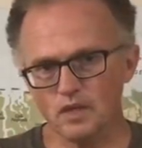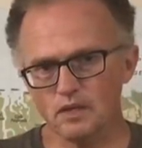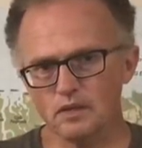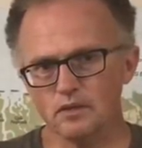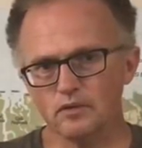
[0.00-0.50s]

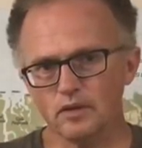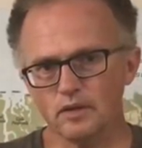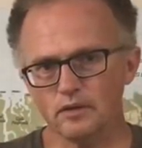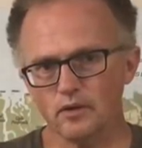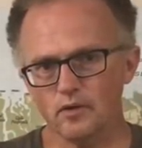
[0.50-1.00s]
in these
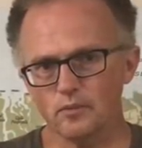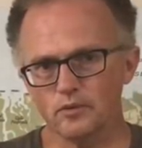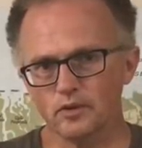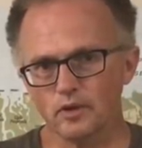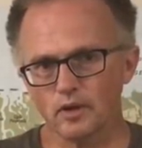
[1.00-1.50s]
heat
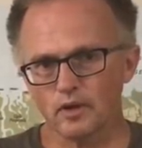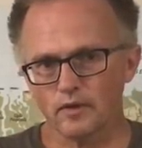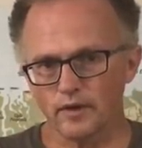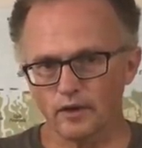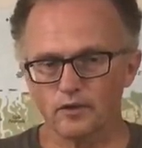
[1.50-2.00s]
domes.
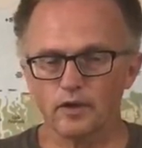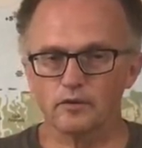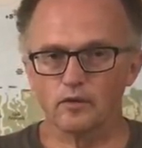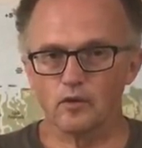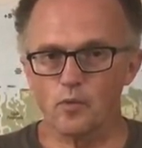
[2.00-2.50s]
That
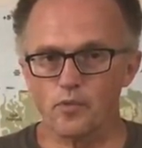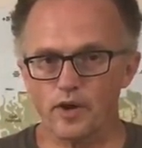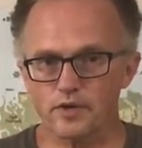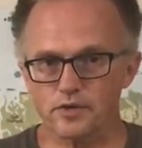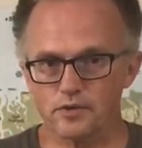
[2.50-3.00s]
creates a low
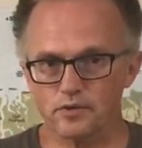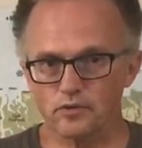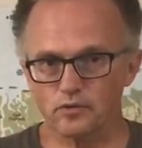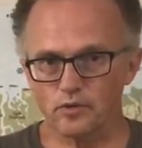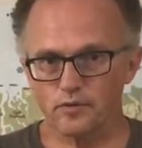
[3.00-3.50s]
pressure at
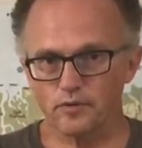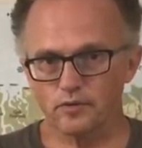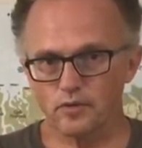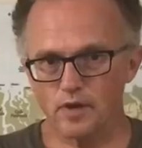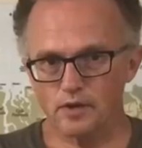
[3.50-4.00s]
the
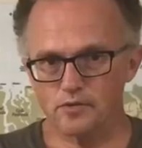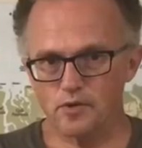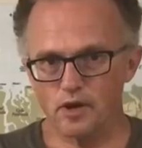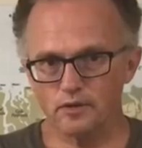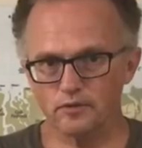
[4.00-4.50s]
surface, and that
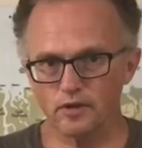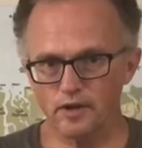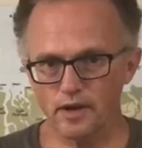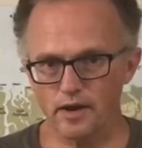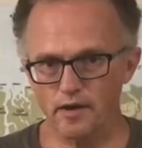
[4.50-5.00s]
draws
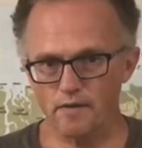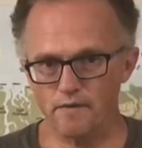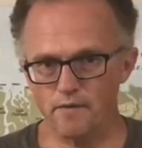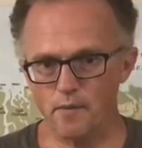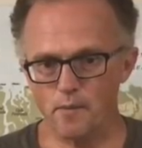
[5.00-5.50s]
in air
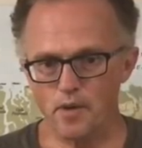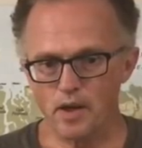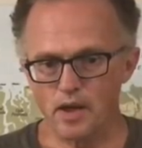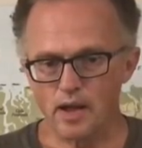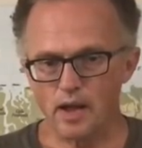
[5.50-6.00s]
from
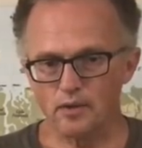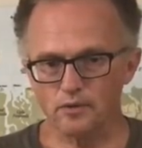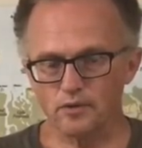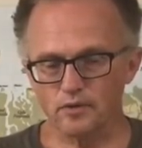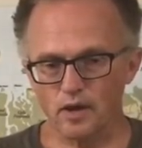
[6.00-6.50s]

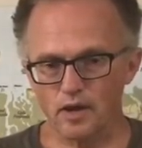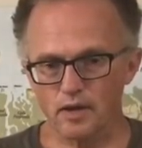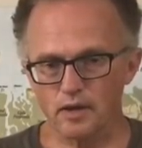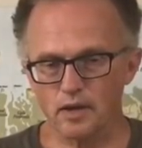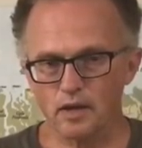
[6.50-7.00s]

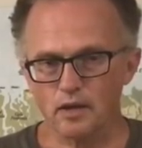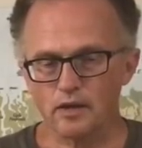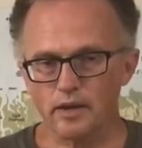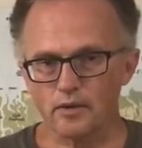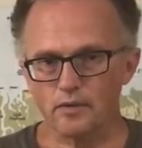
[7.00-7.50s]
outside.
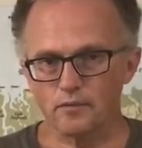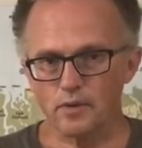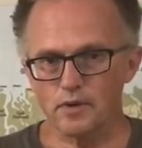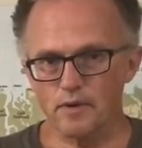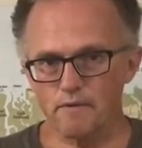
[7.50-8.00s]
Now, if
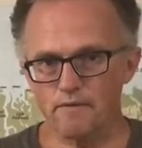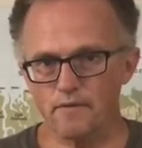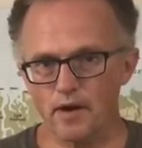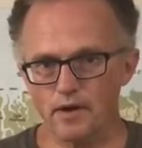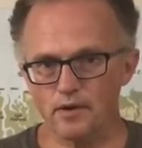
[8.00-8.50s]
when you have
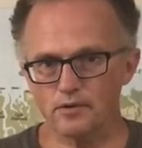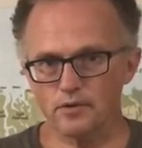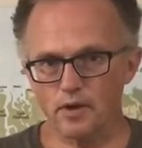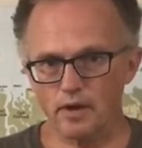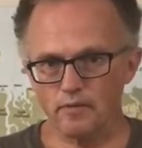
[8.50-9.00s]

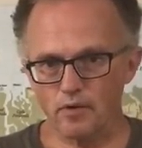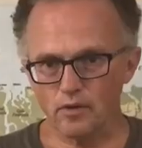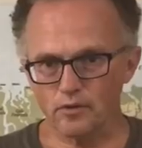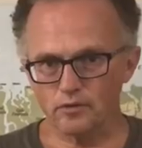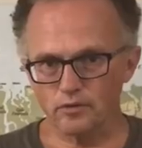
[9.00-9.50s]
fires, you have
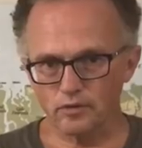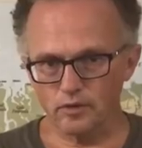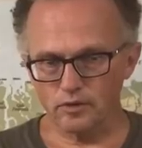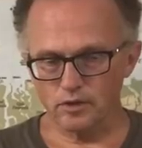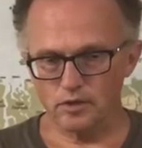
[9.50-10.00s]
all this
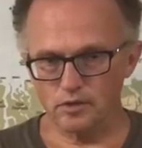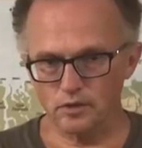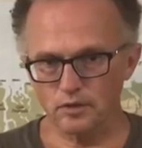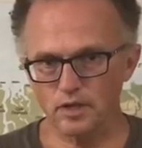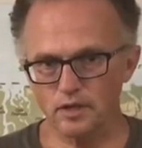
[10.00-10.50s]

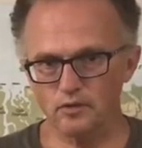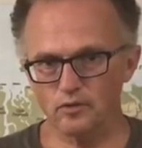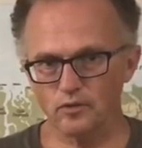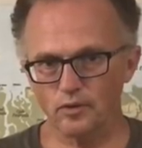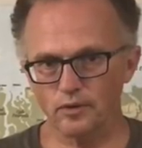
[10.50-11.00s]
additional heat
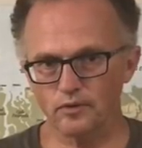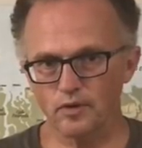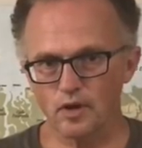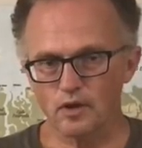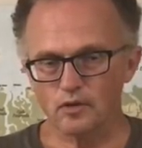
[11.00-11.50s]

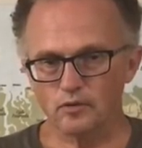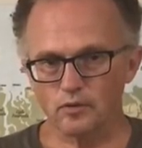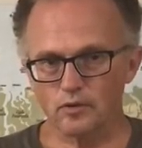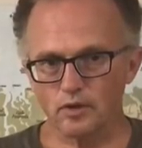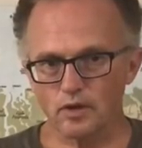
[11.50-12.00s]
source,
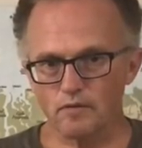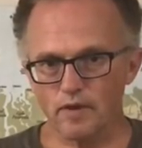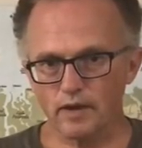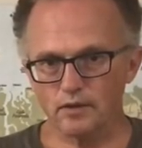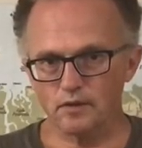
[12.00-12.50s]
so the
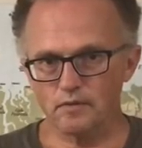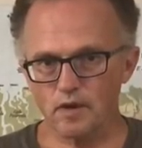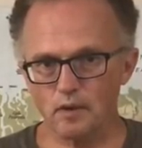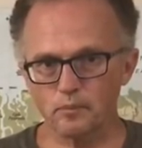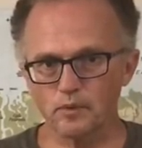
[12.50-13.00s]
convective
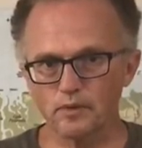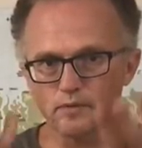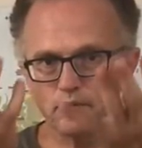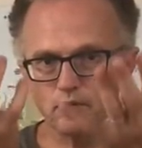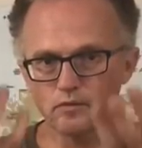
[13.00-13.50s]

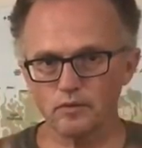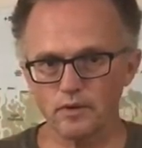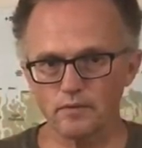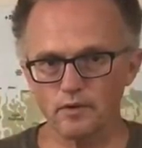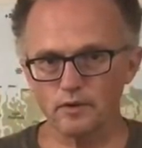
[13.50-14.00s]
uplift is
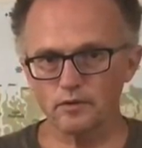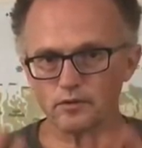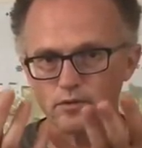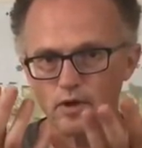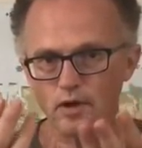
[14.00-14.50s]
very, very
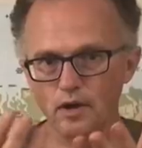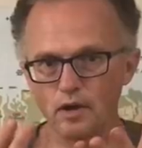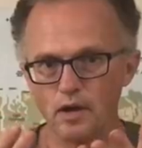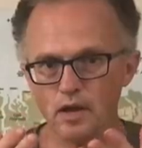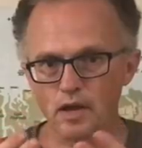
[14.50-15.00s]

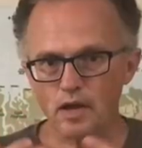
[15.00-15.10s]
strong.